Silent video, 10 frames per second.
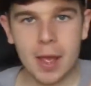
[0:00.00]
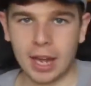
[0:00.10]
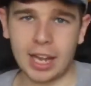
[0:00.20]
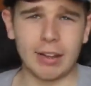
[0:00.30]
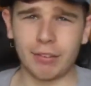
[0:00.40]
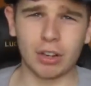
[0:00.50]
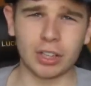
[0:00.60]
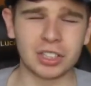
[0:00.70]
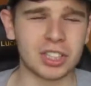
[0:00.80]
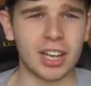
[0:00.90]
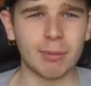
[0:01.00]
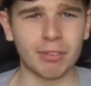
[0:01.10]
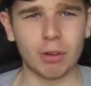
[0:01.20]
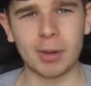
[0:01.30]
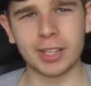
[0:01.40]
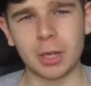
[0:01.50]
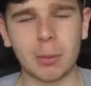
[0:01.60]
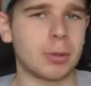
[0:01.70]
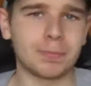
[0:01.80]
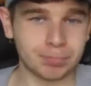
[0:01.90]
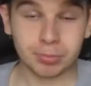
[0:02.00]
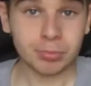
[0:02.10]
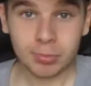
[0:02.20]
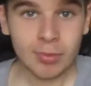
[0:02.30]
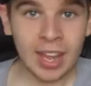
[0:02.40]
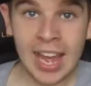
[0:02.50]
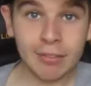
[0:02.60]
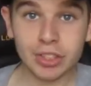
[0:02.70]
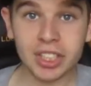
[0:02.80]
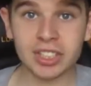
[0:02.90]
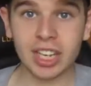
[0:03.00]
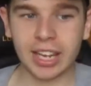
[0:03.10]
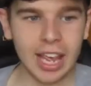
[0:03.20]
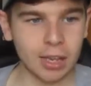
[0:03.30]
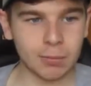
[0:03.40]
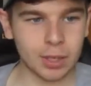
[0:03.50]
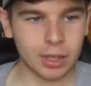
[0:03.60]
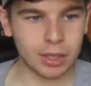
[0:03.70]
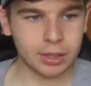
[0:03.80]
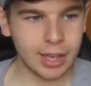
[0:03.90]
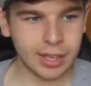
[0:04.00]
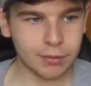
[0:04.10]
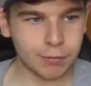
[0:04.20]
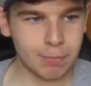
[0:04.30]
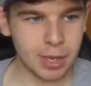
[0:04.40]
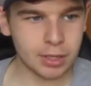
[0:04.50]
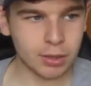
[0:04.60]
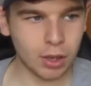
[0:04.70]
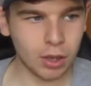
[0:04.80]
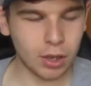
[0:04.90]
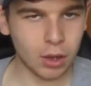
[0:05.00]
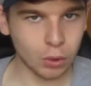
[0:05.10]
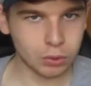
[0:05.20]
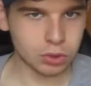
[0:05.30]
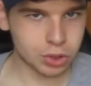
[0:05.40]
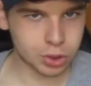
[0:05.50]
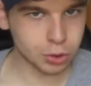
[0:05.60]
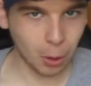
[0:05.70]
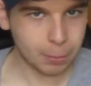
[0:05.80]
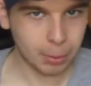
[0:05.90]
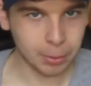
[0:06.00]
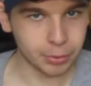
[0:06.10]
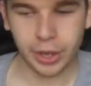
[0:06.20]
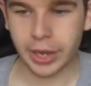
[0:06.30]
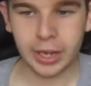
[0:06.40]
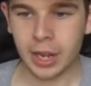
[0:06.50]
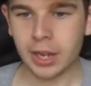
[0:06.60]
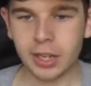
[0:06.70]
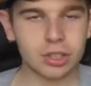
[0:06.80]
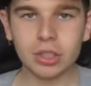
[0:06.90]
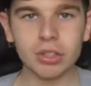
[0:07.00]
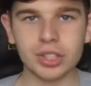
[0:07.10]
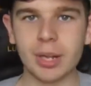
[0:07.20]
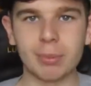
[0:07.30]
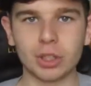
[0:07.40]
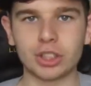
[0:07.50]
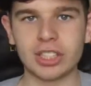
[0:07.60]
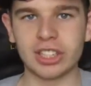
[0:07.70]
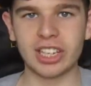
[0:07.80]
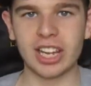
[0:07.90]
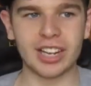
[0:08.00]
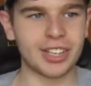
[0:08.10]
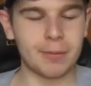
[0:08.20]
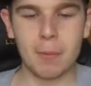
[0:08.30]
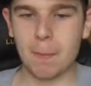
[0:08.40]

I've forgotten his name, I feel bad now, but ever since that game, they have been unstoppable. Like, as soon as they brought Jesse Lingard in,